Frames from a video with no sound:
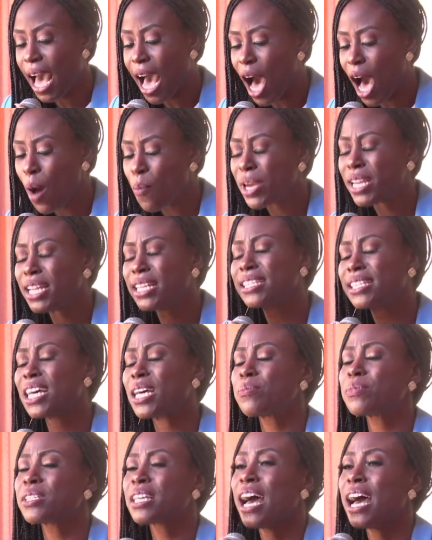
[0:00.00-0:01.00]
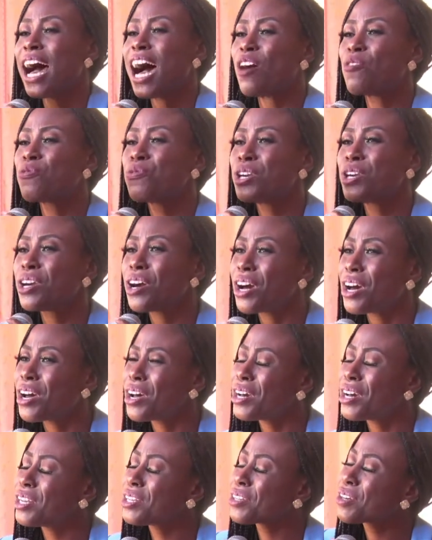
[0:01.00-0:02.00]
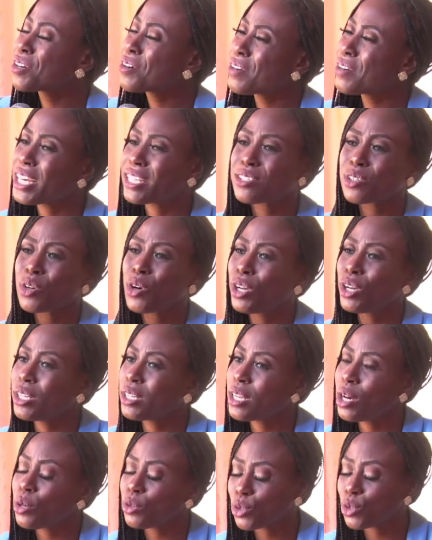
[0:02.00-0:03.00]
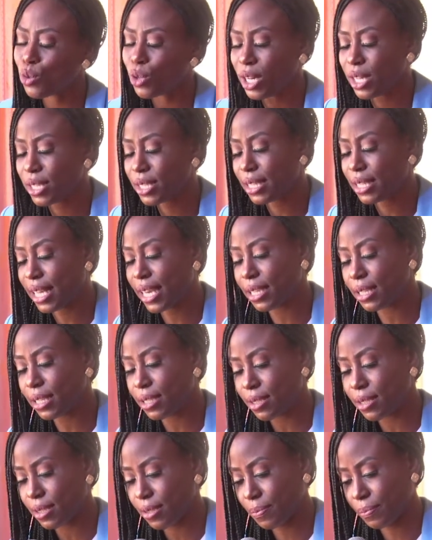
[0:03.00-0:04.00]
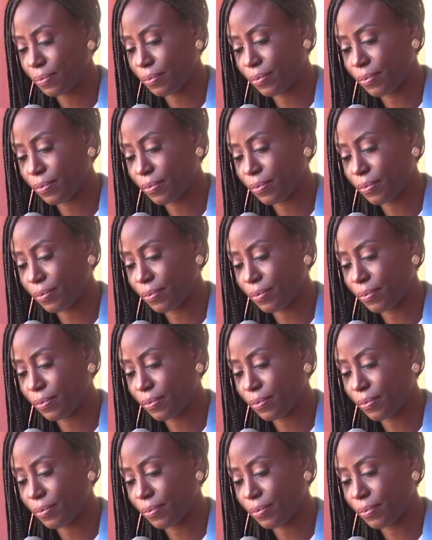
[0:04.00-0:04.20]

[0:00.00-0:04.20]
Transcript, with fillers: How many times have we heard Christ calling out to us like this?